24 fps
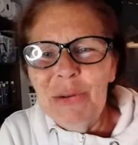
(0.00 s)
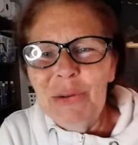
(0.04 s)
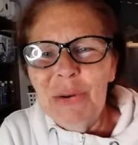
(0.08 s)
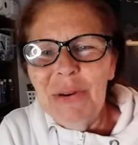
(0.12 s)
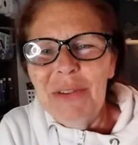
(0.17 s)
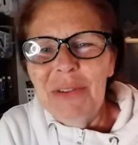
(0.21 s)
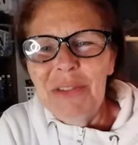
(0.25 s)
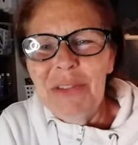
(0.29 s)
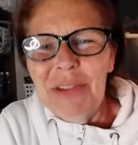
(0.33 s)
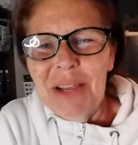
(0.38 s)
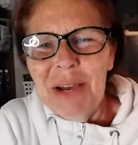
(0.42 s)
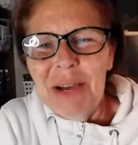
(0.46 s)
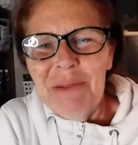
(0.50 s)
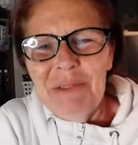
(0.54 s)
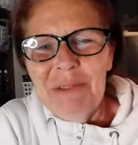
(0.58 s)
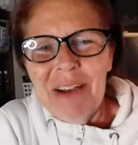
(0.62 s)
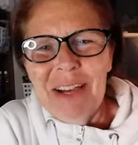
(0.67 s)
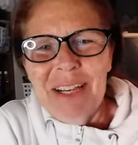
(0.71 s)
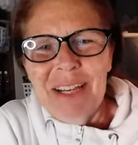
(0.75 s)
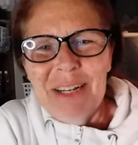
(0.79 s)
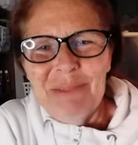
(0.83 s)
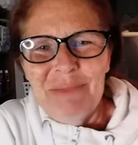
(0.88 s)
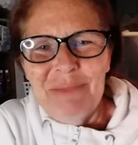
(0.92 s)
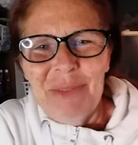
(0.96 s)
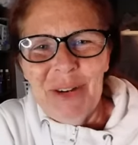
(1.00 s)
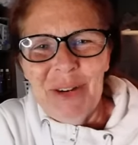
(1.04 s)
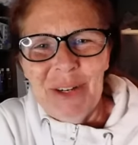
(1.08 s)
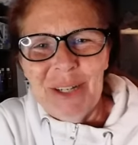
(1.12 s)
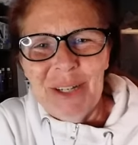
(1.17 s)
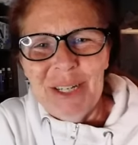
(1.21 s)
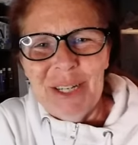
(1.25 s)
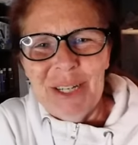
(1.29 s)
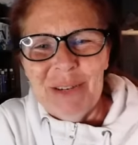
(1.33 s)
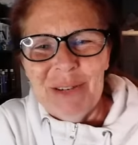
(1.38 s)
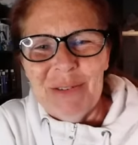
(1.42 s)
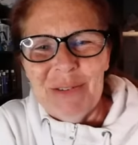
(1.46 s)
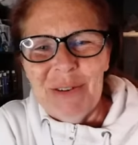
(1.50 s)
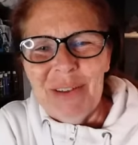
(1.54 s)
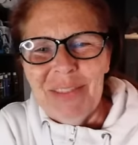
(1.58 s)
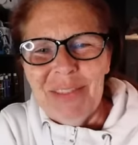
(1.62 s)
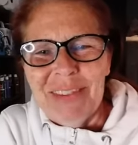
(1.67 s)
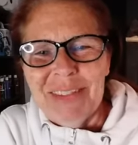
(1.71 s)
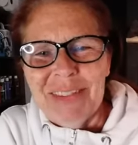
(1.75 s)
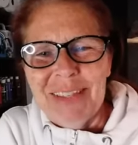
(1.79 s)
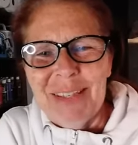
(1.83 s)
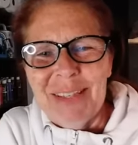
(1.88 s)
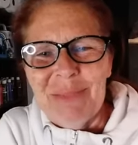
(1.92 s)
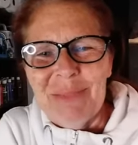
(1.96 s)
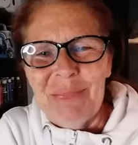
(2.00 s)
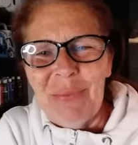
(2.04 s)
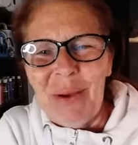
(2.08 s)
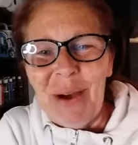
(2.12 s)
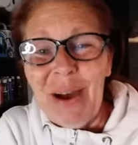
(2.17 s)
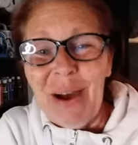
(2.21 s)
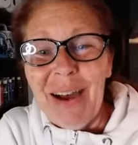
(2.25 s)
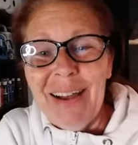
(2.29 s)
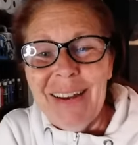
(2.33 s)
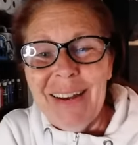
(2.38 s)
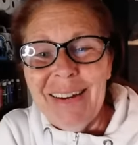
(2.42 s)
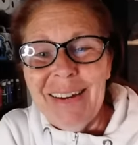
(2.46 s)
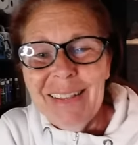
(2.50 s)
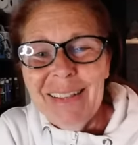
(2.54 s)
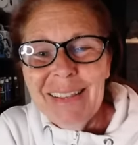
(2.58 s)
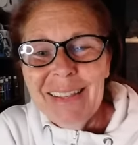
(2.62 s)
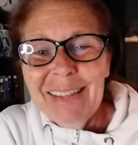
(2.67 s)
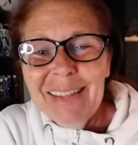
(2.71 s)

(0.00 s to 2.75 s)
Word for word: Dorothy, I'm not going to put you on the spot.